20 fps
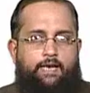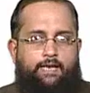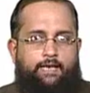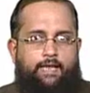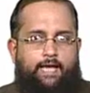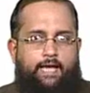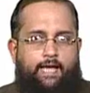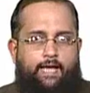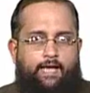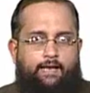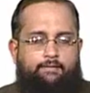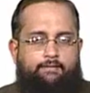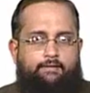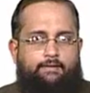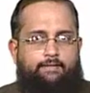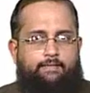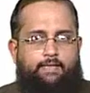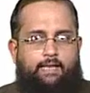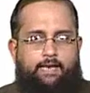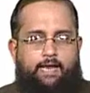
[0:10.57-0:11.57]
that
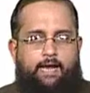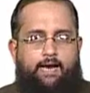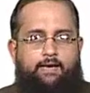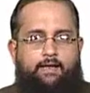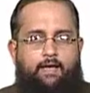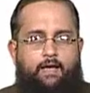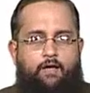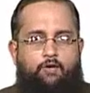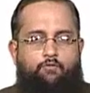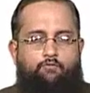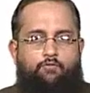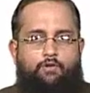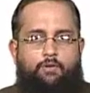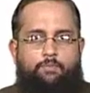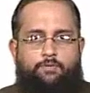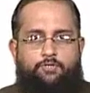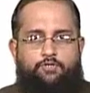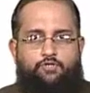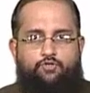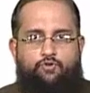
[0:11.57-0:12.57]
the data will
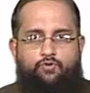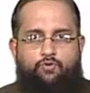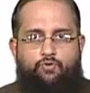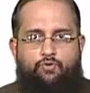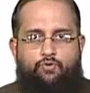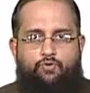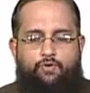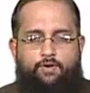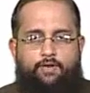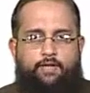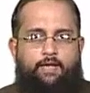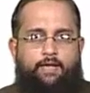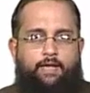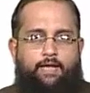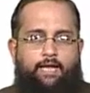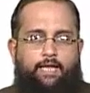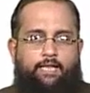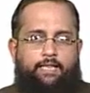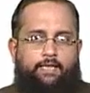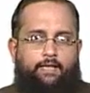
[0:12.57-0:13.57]
be stored
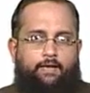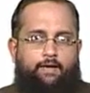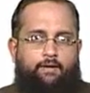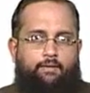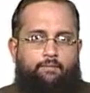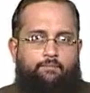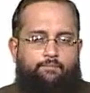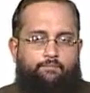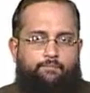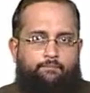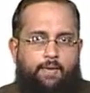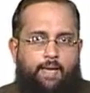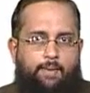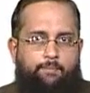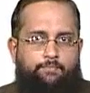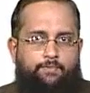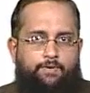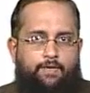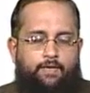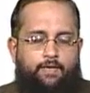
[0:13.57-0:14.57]
in the
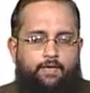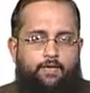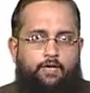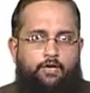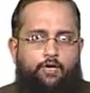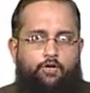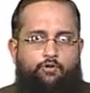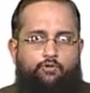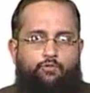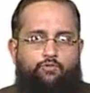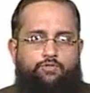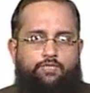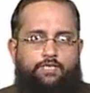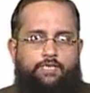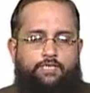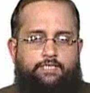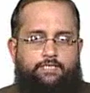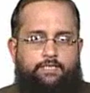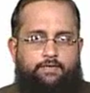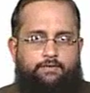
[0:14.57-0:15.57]
memory
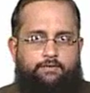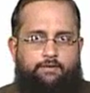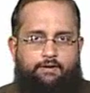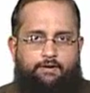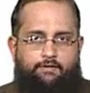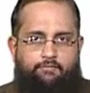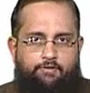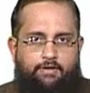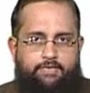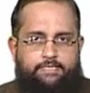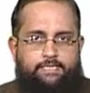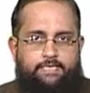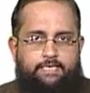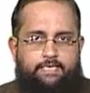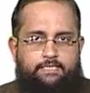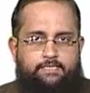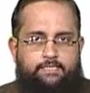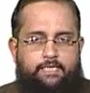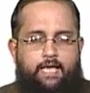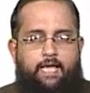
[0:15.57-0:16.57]
using certain
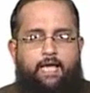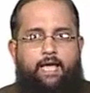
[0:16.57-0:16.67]
addresses,